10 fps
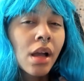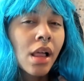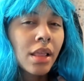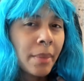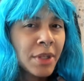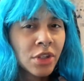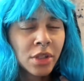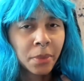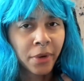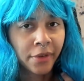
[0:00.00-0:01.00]
Let me
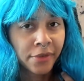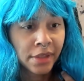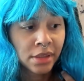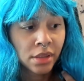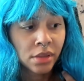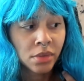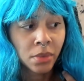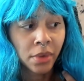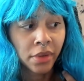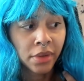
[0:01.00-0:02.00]
just preface this
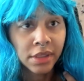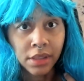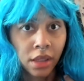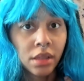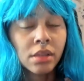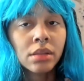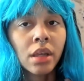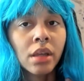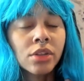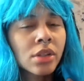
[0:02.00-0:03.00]
with saying
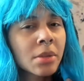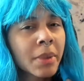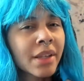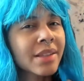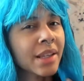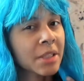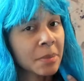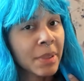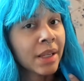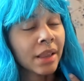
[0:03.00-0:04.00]
that just because I
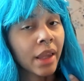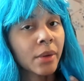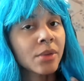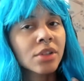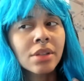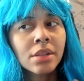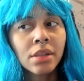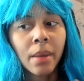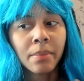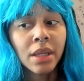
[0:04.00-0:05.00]
speak a language does
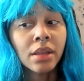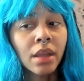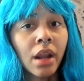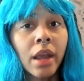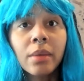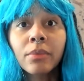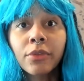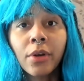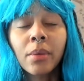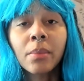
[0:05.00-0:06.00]
not mean that I am
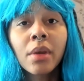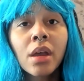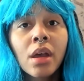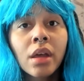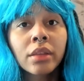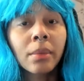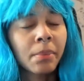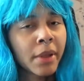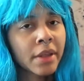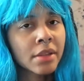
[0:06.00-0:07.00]
from the
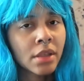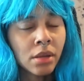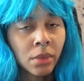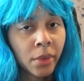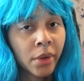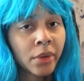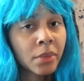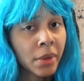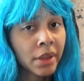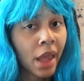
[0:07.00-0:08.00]
place in the
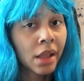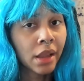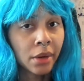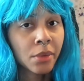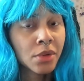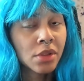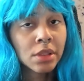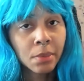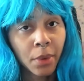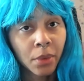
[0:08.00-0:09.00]
world where that language is
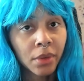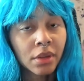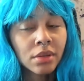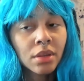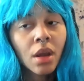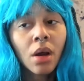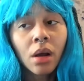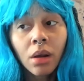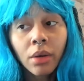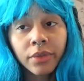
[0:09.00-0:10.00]
spoken.
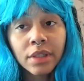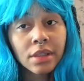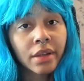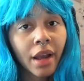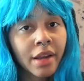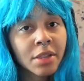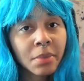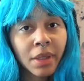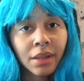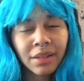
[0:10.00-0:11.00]
Obviously, I
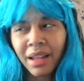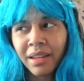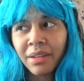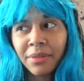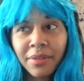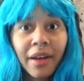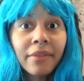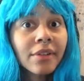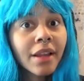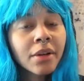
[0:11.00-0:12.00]
speak like
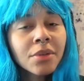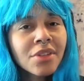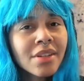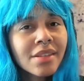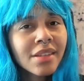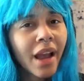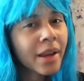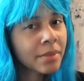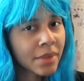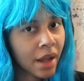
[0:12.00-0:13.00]
5 languages. I
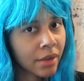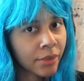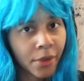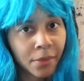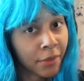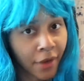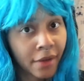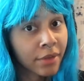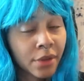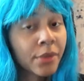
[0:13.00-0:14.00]
am not from
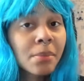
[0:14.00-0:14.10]
5 different